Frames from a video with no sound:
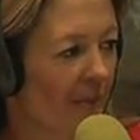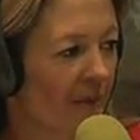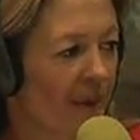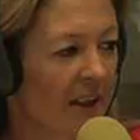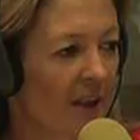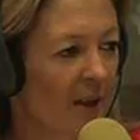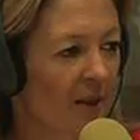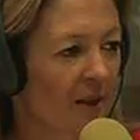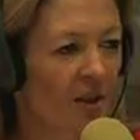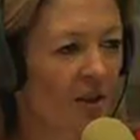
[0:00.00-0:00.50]
You
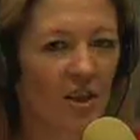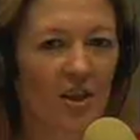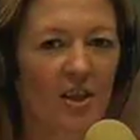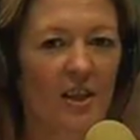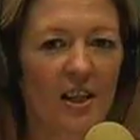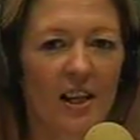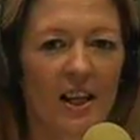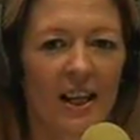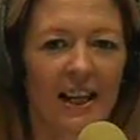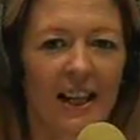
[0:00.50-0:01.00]
know, it
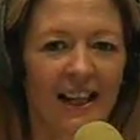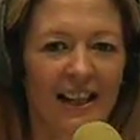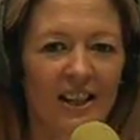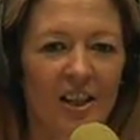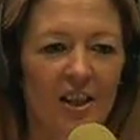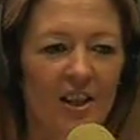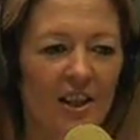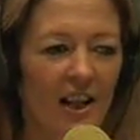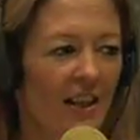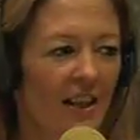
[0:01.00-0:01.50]

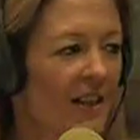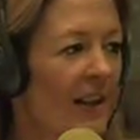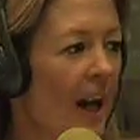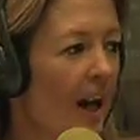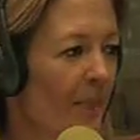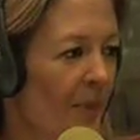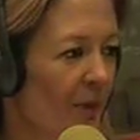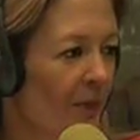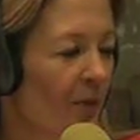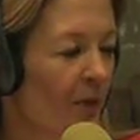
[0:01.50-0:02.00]
just has not
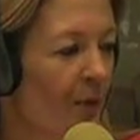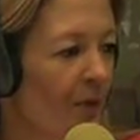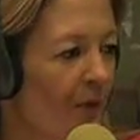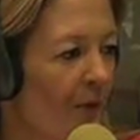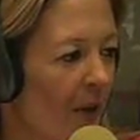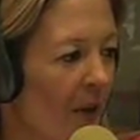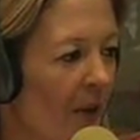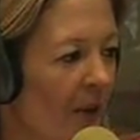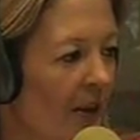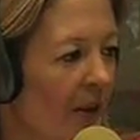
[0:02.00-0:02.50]
been
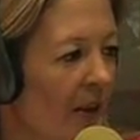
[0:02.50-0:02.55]
fruitful.